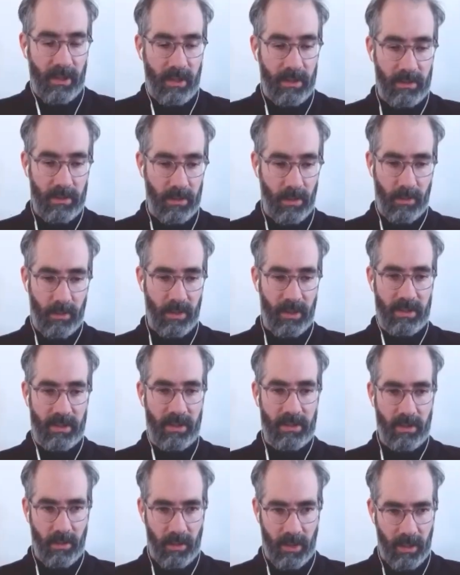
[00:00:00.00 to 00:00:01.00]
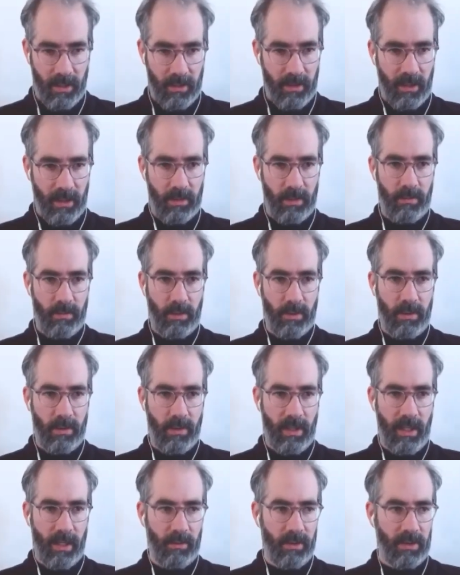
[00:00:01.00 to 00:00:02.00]
somebody says, okay, thank you for your
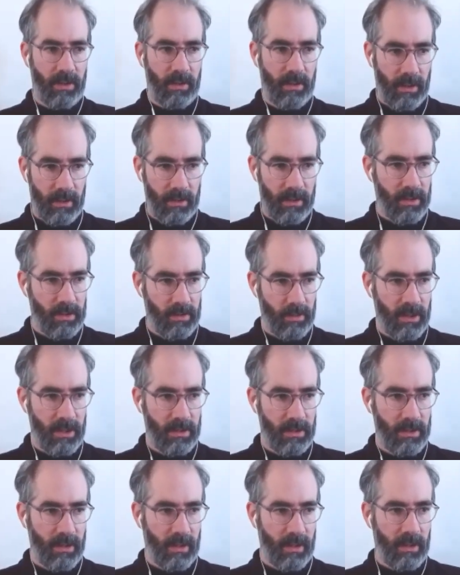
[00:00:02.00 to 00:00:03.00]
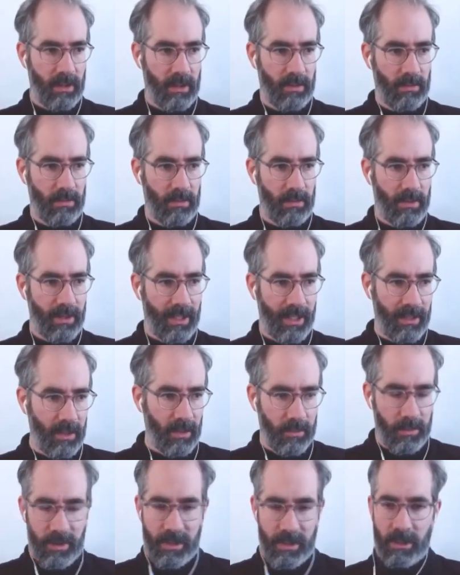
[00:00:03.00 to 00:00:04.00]
clarity. And this means I
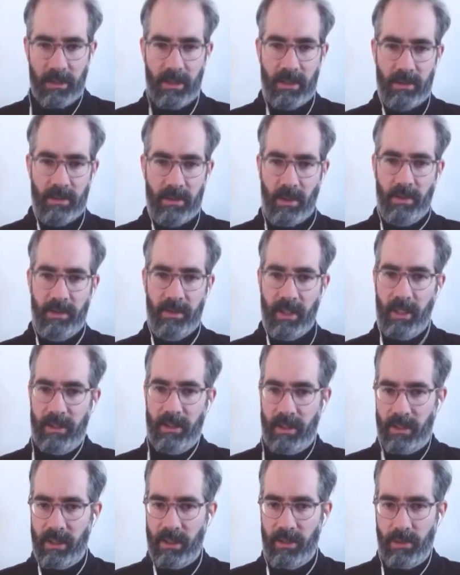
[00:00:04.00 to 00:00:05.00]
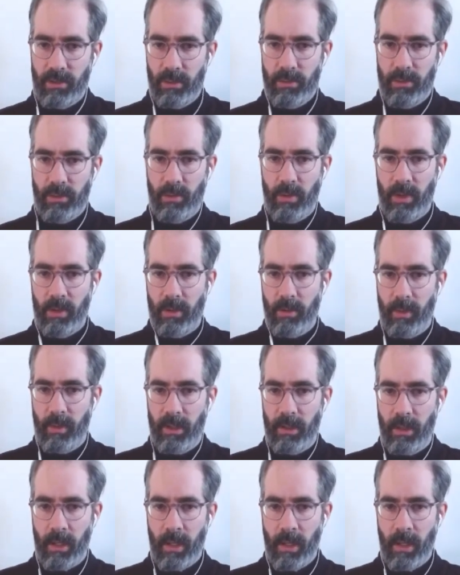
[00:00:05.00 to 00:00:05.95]
cannot be in this contact and I choose to walk away.